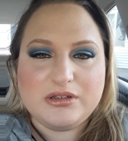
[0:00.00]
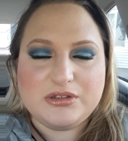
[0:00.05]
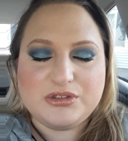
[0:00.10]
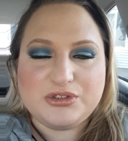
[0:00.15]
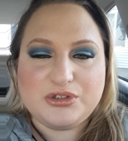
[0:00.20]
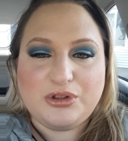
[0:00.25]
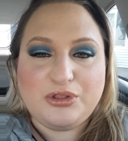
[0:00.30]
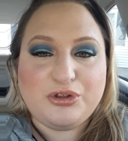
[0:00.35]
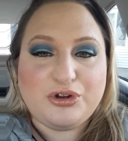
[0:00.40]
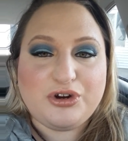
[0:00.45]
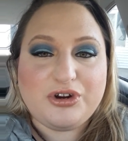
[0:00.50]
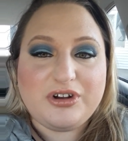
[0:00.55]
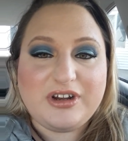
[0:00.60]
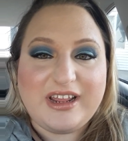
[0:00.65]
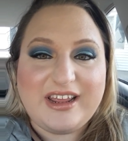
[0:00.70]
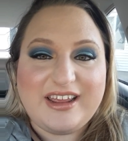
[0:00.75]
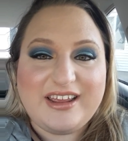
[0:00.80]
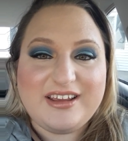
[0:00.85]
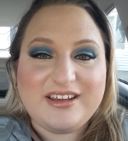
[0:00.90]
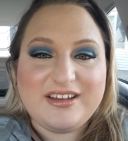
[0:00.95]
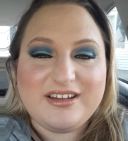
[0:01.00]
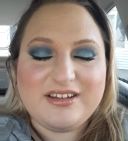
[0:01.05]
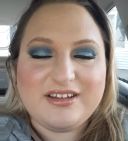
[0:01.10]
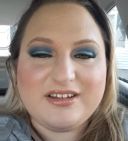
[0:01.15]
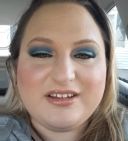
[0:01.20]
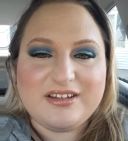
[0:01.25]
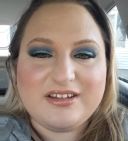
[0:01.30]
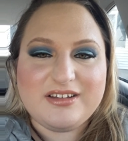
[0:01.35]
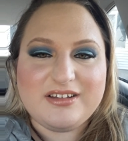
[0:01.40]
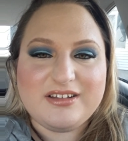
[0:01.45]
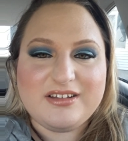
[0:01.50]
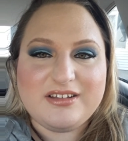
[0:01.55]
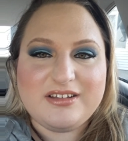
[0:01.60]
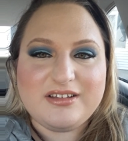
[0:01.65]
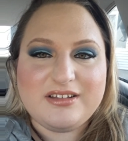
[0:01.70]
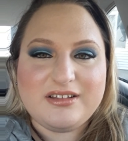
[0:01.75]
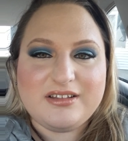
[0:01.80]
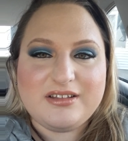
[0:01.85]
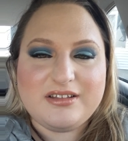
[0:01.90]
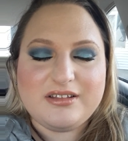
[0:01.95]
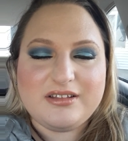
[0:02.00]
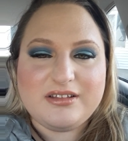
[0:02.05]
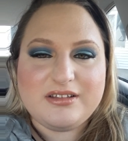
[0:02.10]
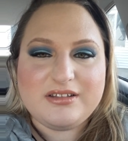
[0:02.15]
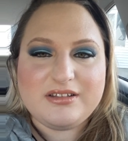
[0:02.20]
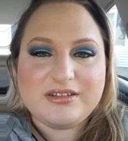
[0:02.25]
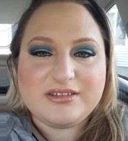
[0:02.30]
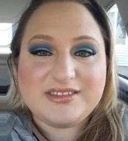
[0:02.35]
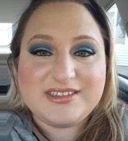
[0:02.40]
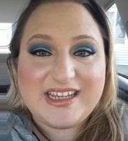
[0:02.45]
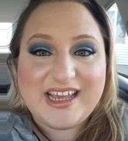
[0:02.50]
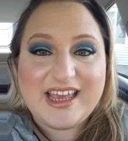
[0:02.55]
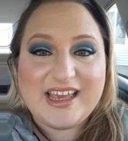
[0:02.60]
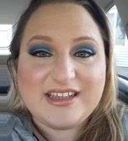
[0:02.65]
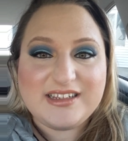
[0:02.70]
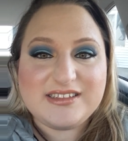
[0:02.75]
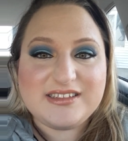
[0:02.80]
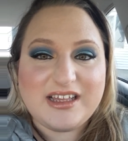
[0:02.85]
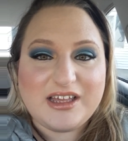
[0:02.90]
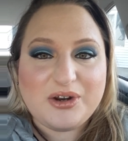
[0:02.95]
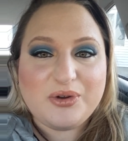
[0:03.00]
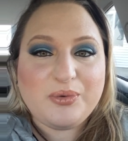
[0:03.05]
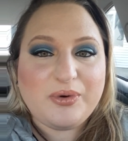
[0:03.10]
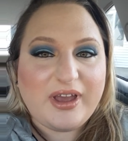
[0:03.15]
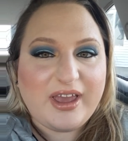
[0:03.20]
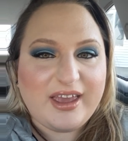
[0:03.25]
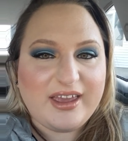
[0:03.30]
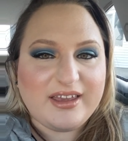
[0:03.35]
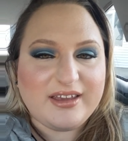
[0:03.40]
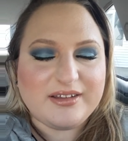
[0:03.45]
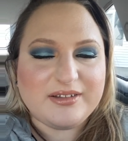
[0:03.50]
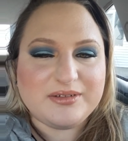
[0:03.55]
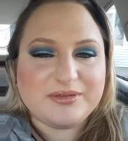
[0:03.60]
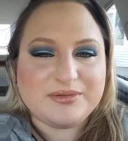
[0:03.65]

So learning takes that away.